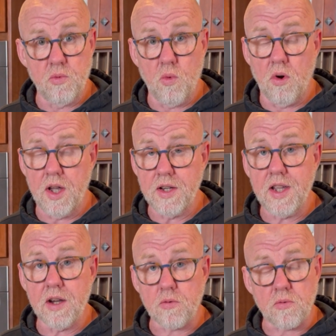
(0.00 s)
one,
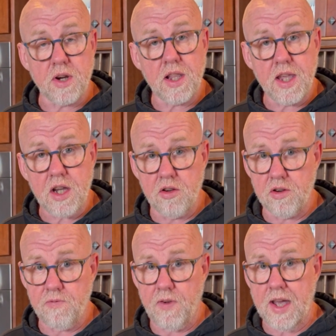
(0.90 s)
get really
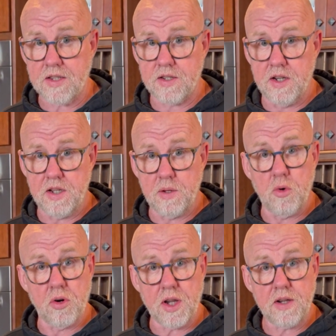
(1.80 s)
good fats in the
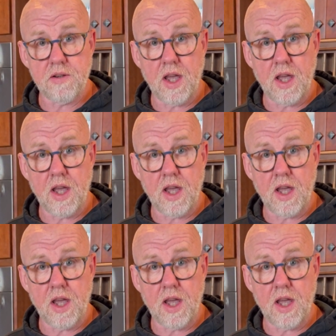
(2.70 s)
morning